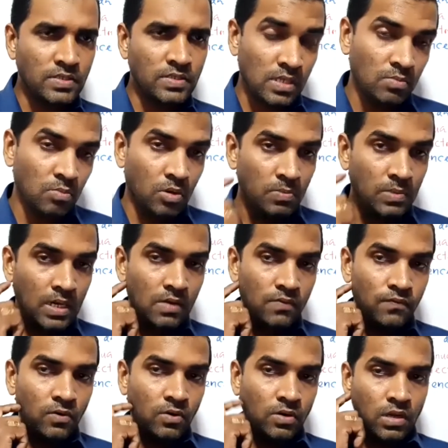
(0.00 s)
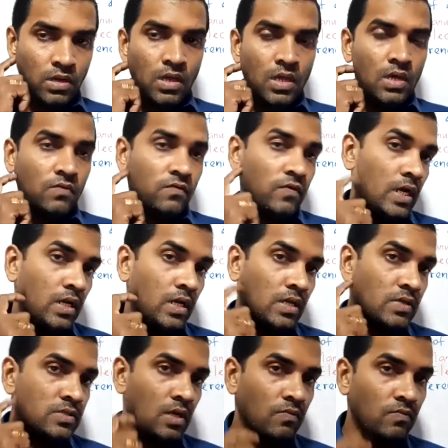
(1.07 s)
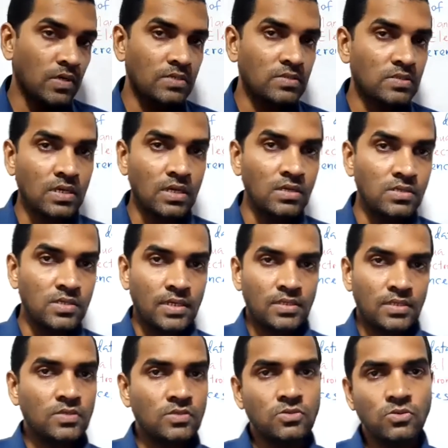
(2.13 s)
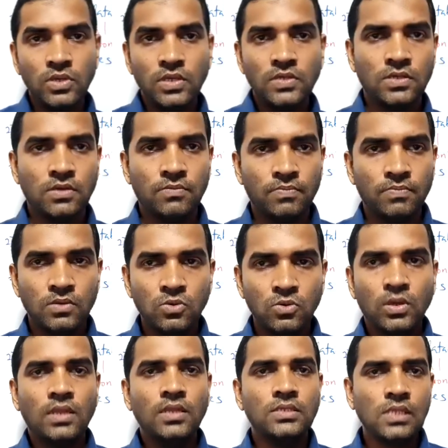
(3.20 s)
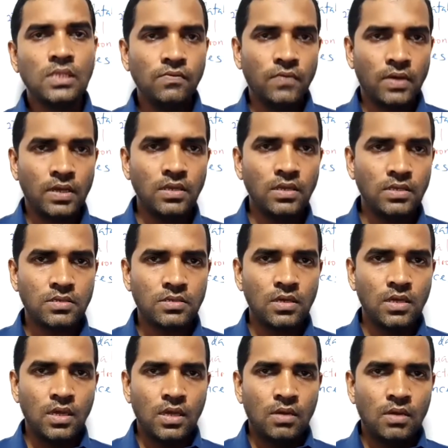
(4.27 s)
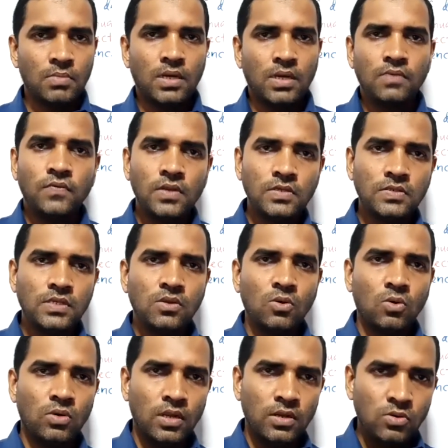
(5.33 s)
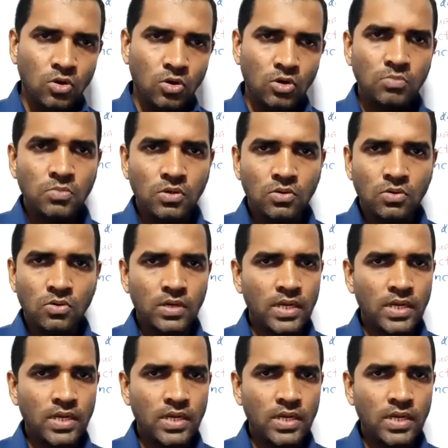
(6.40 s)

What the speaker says: in mobile phone, finding someone's contact is too easy. You can easily find it. But if it is on a notebook or